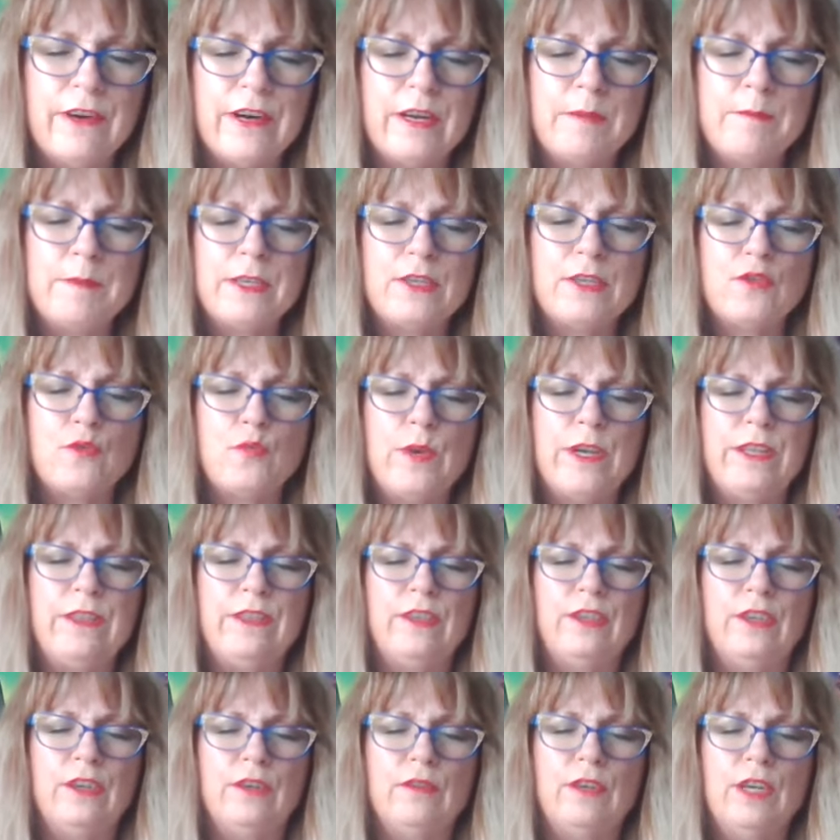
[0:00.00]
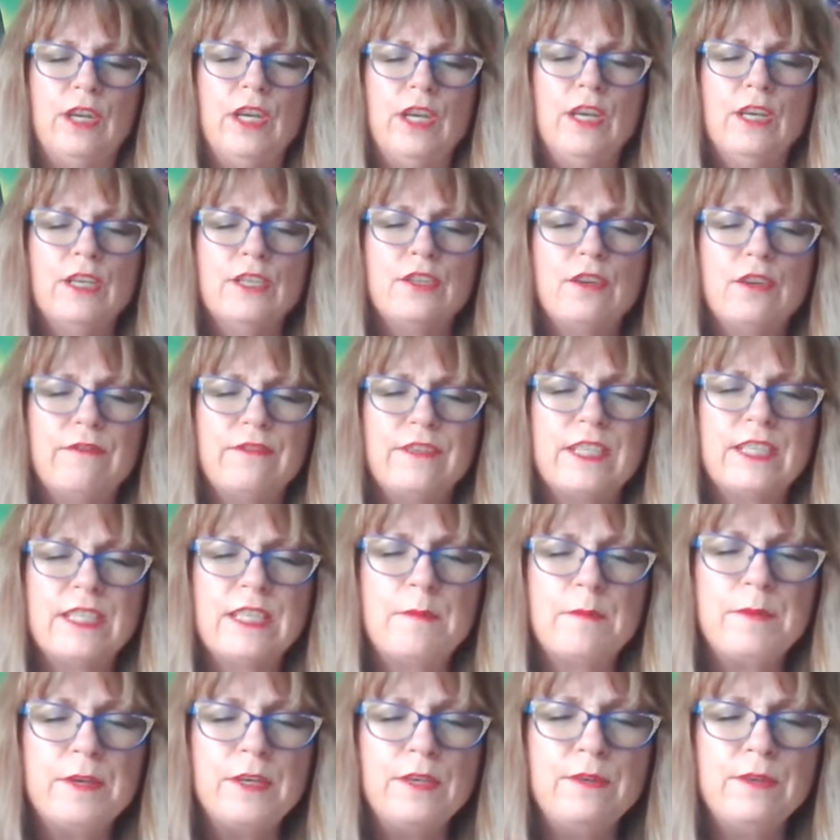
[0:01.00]
they're very much with you. So for
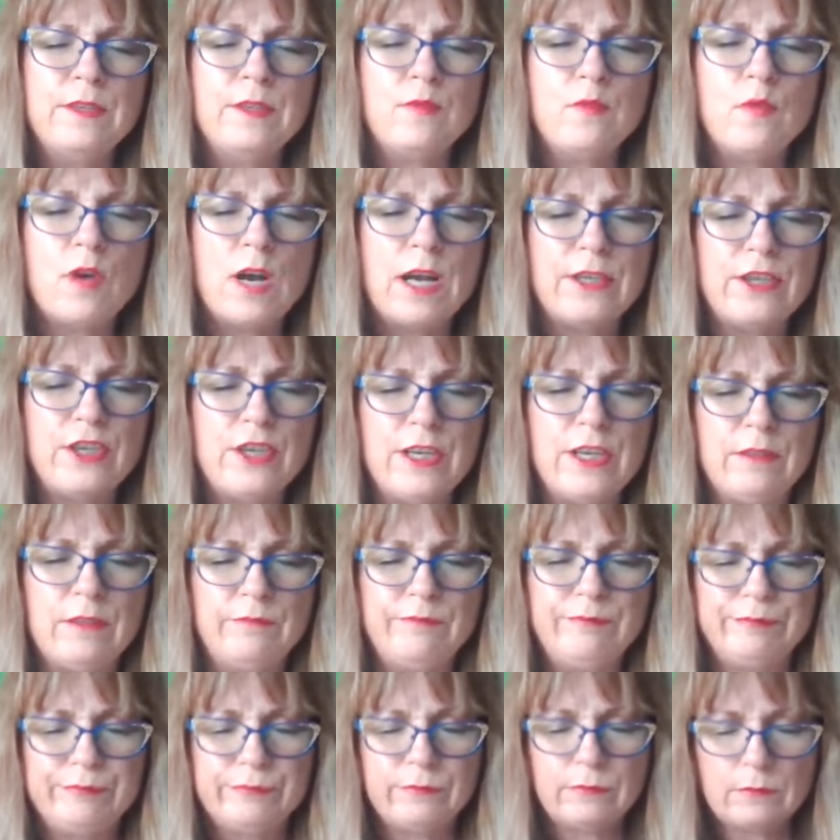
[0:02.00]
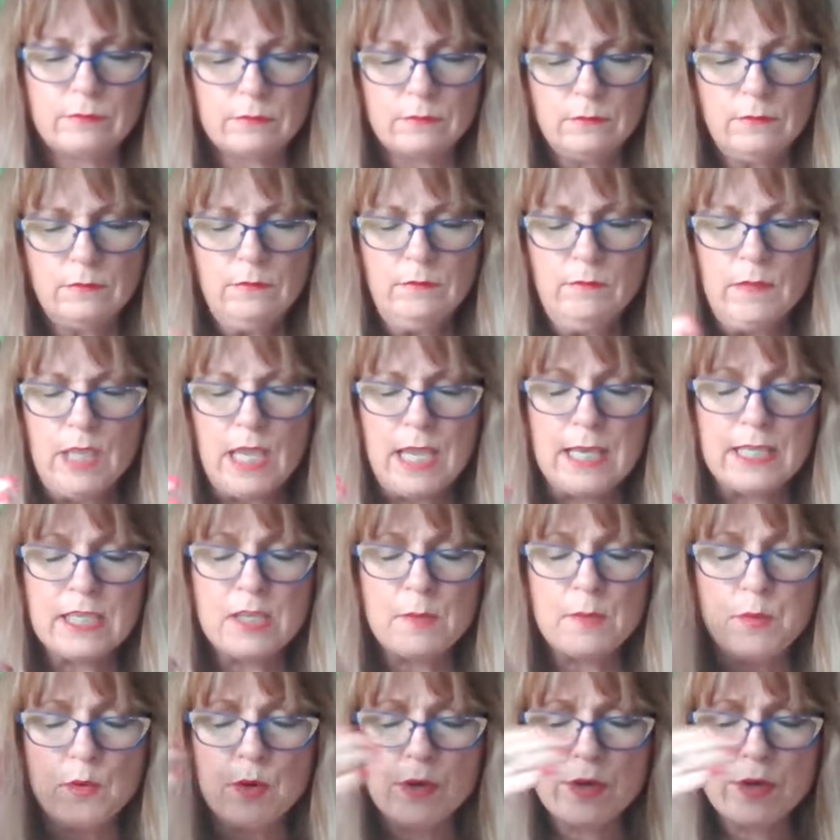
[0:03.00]
somebody who is watching
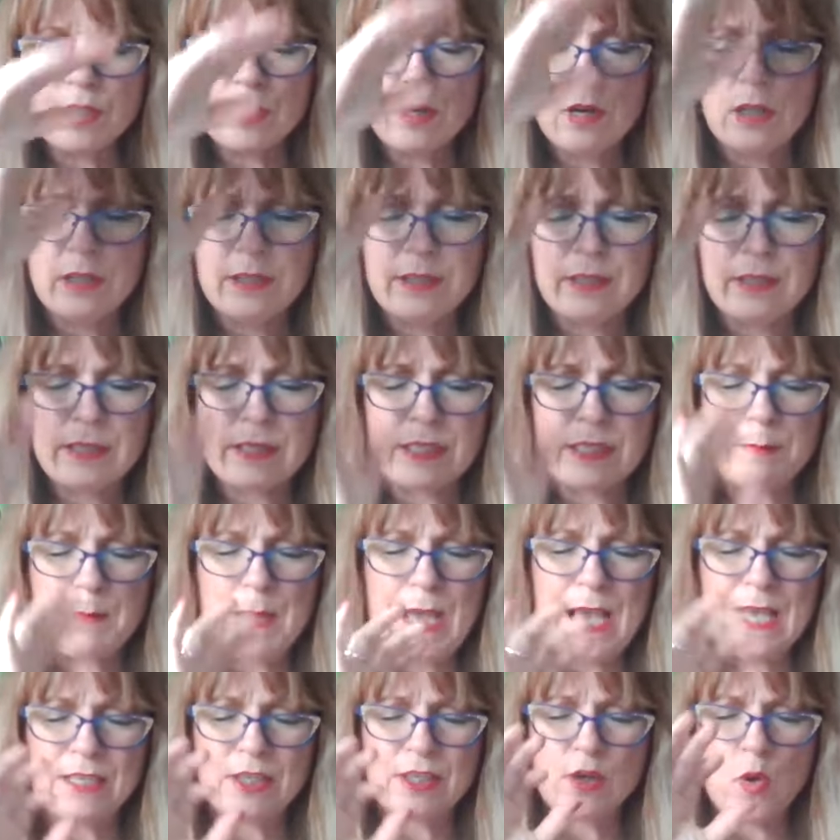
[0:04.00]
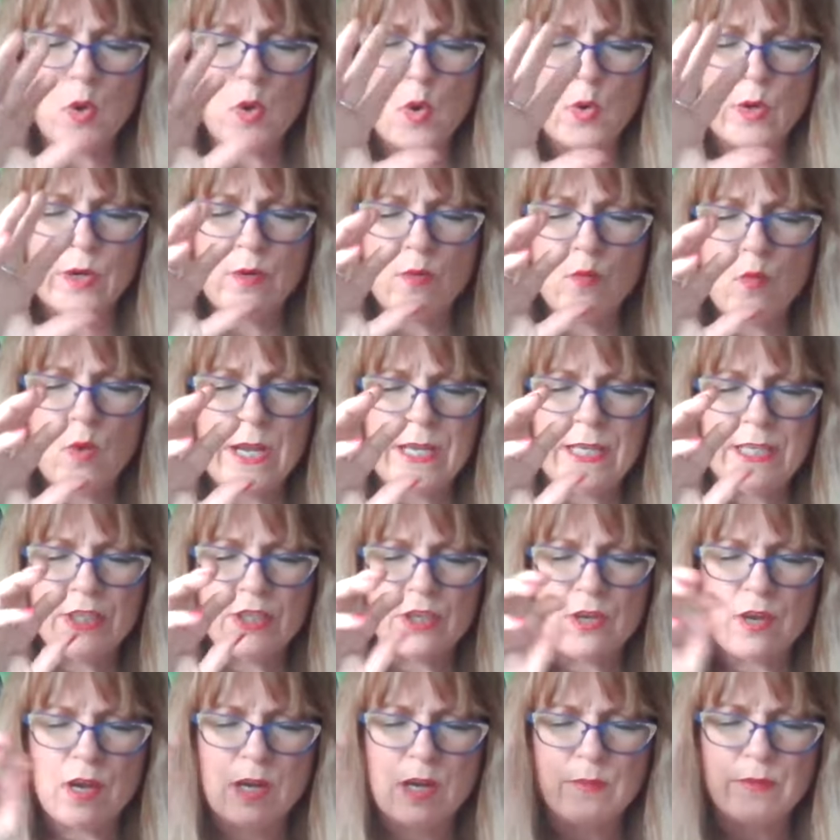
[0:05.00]
as a border collie that has passed or a white
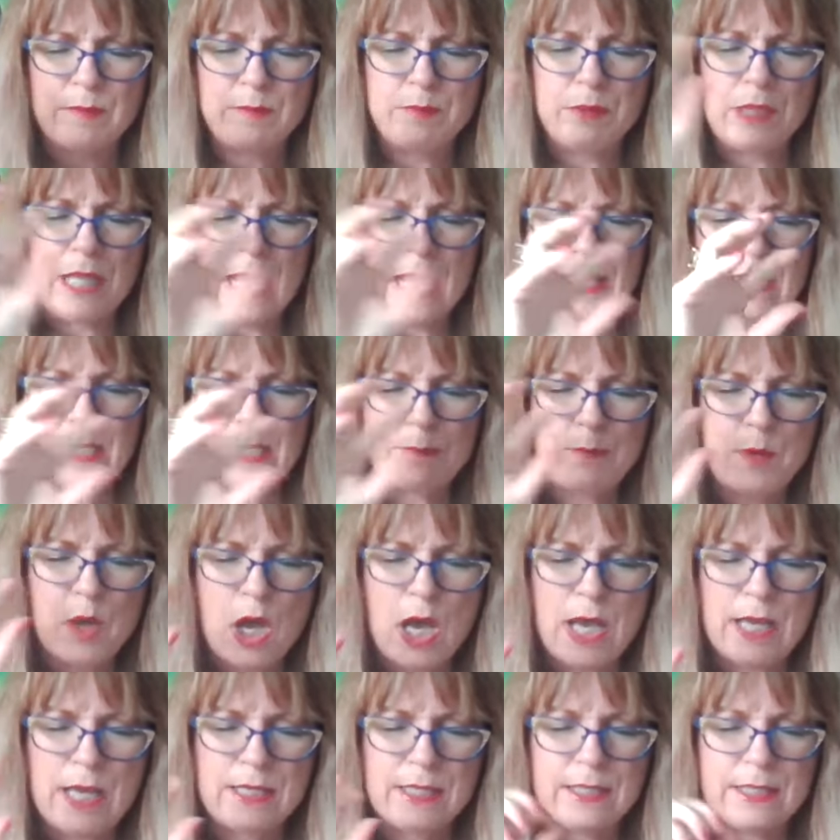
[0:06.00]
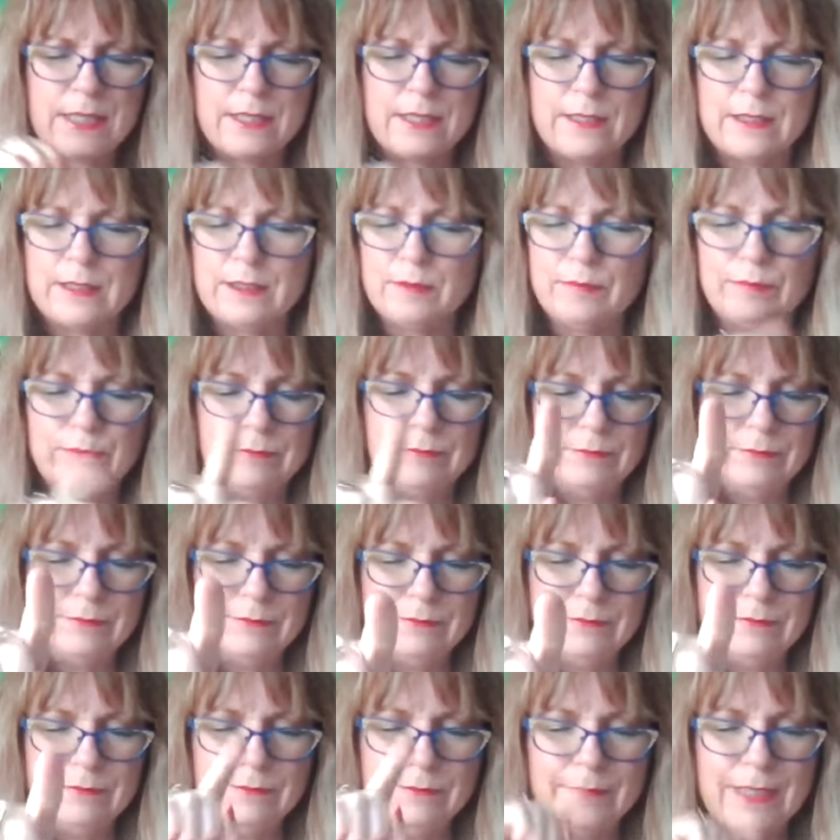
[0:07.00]
dog with black spots,
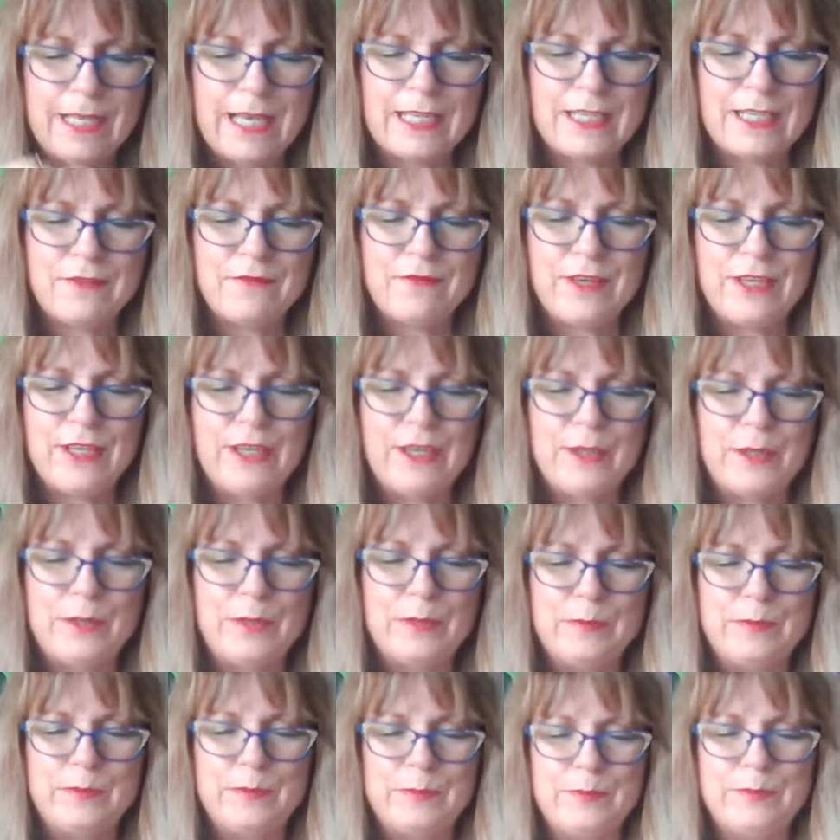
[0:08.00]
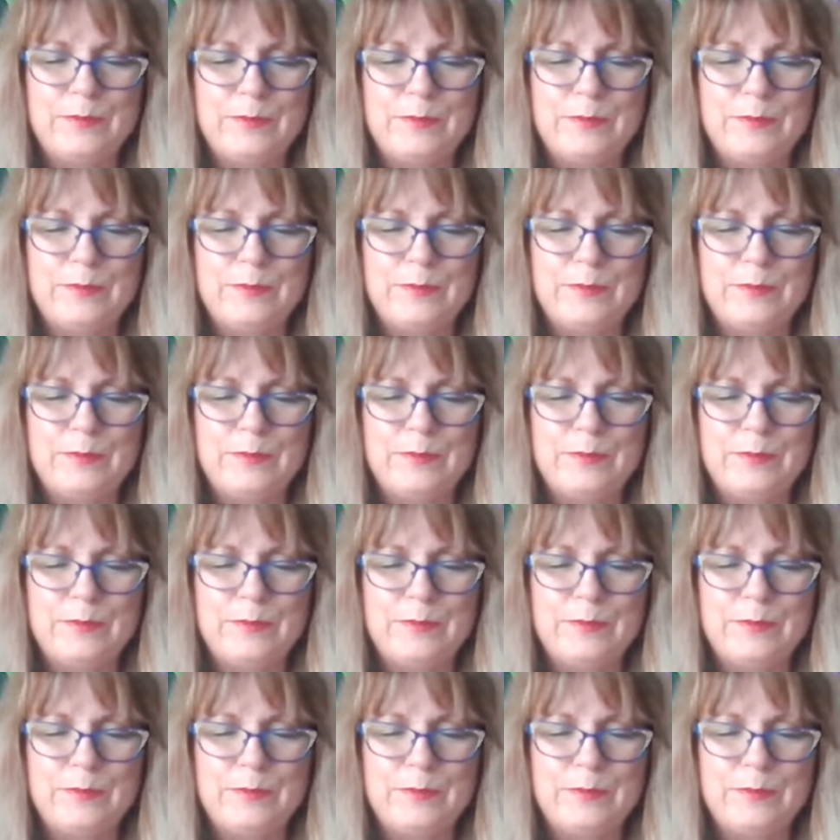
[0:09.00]
that's for you.